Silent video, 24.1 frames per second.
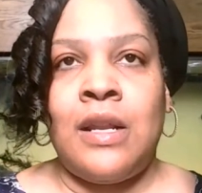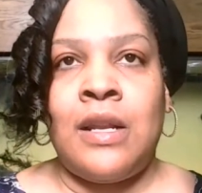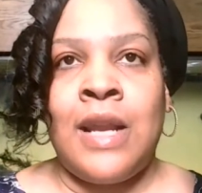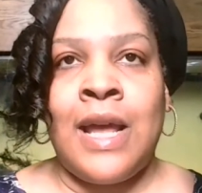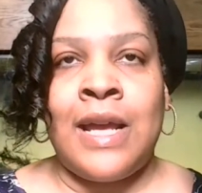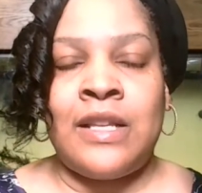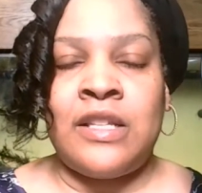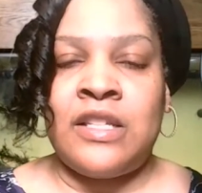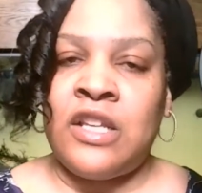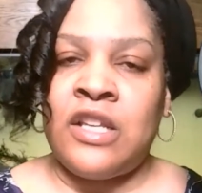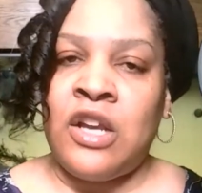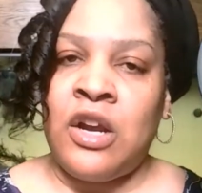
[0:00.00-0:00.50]

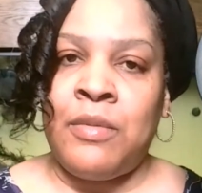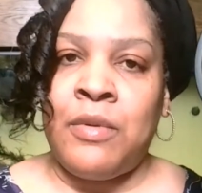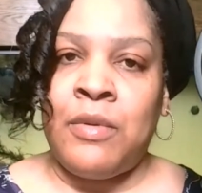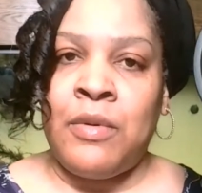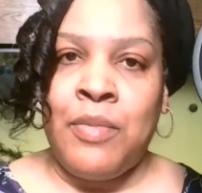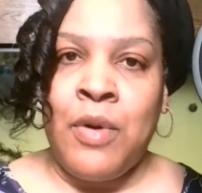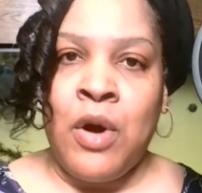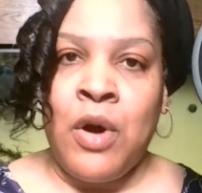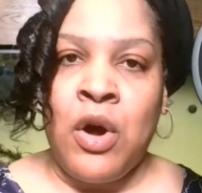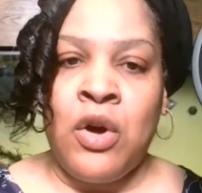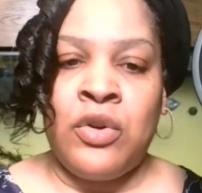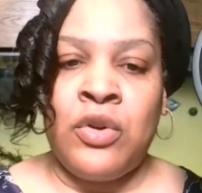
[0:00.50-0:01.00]
like cerebral
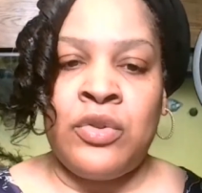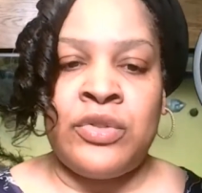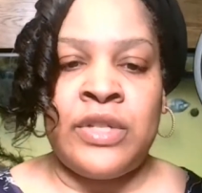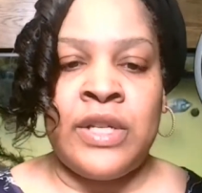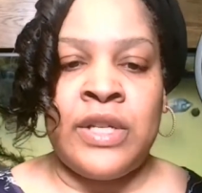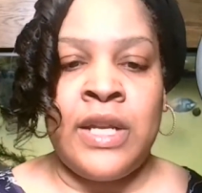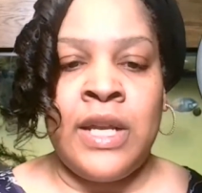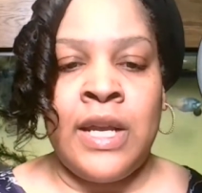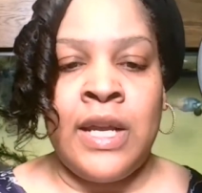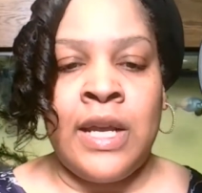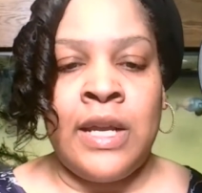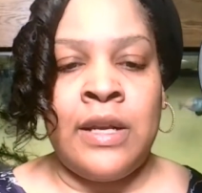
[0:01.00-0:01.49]

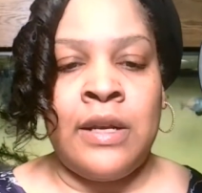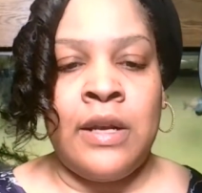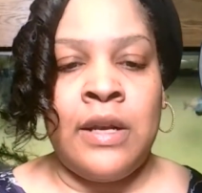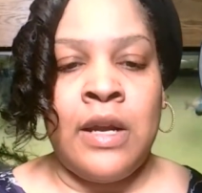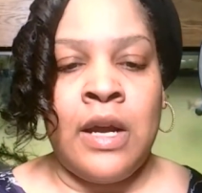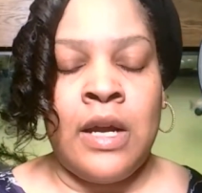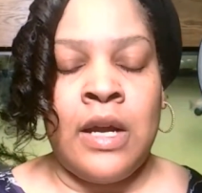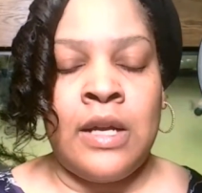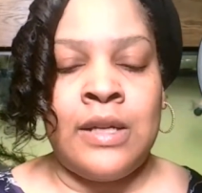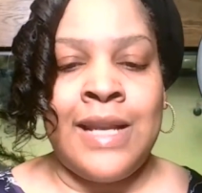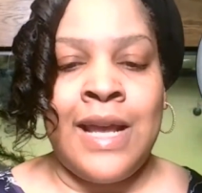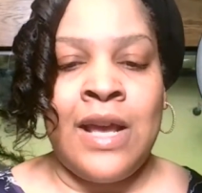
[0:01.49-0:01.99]
palsy and
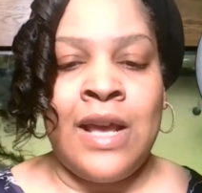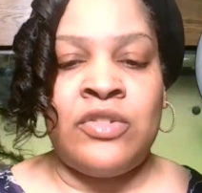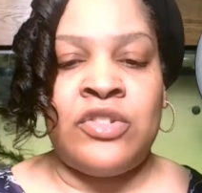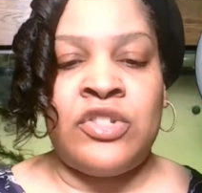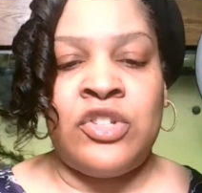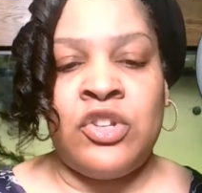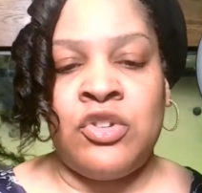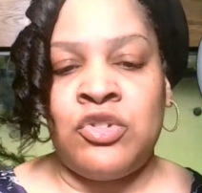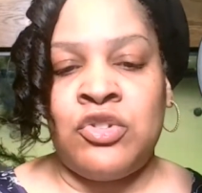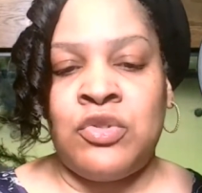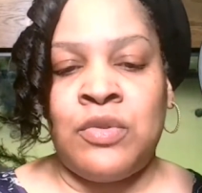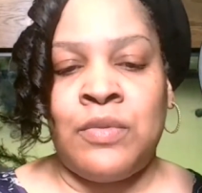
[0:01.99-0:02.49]
Down
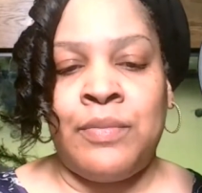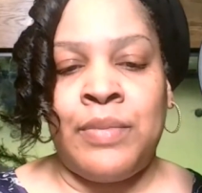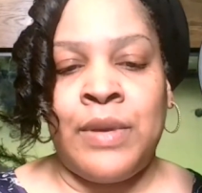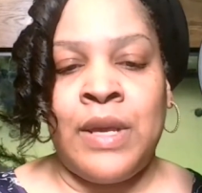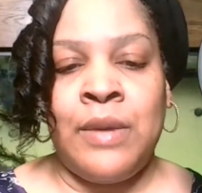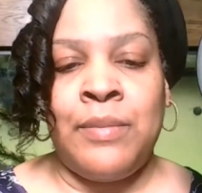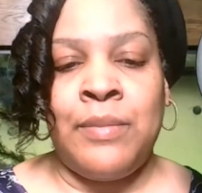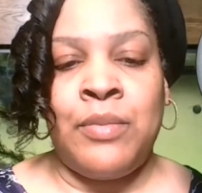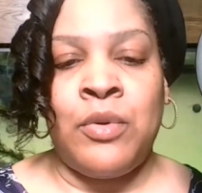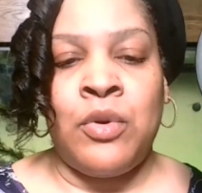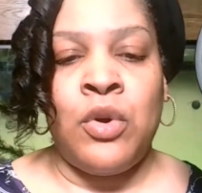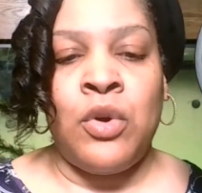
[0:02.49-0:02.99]
syndrome
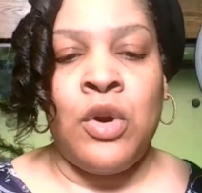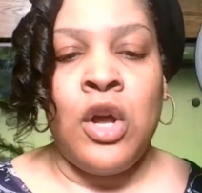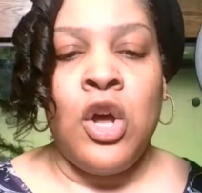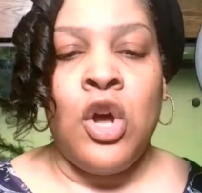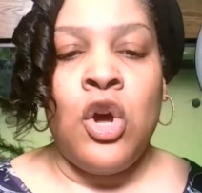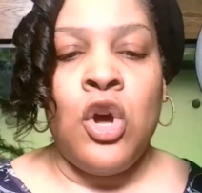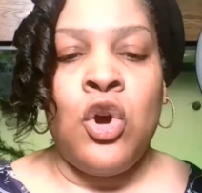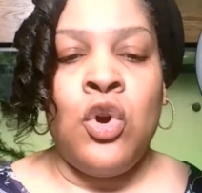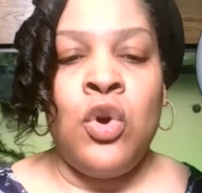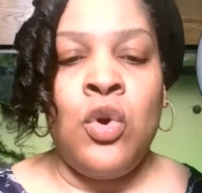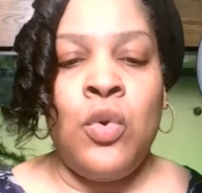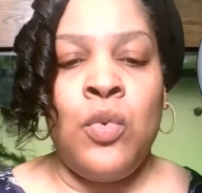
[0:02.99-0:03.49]
people
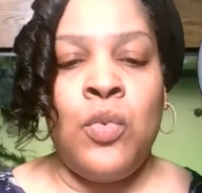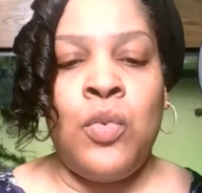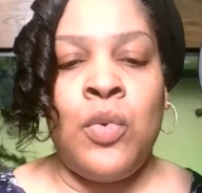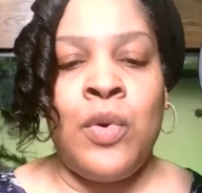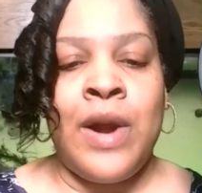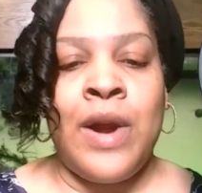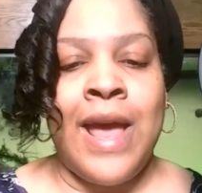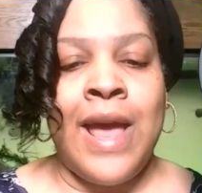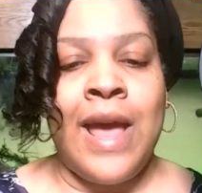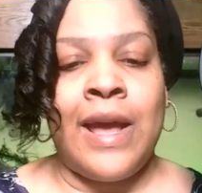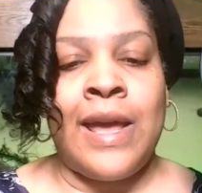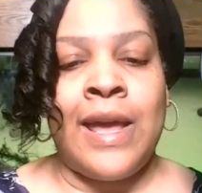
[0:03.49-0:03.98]
who
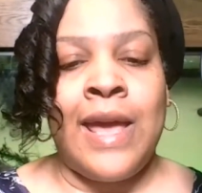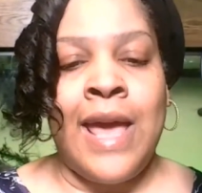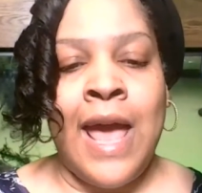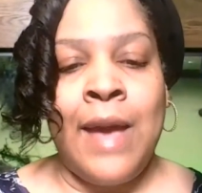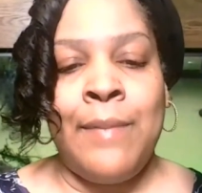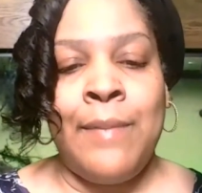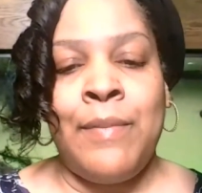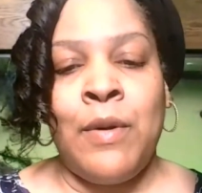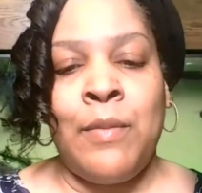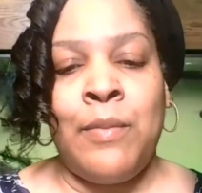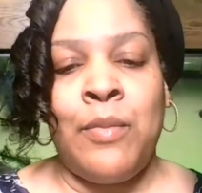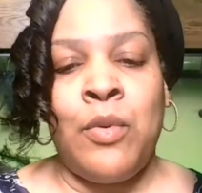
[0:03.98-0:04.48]
were
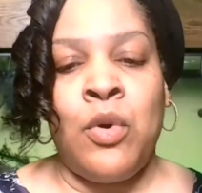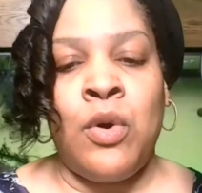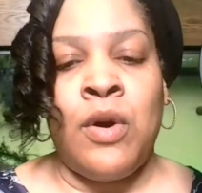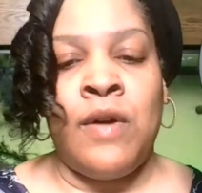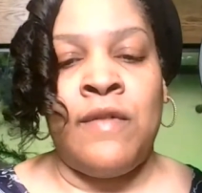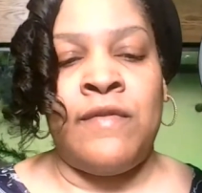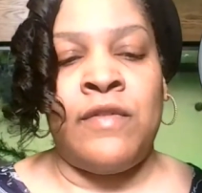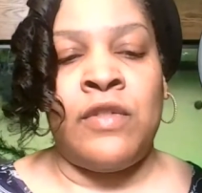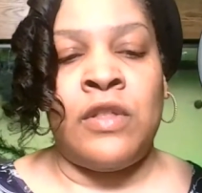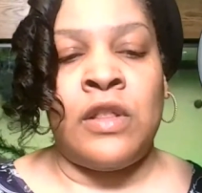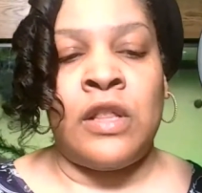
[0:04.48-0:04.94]
capable of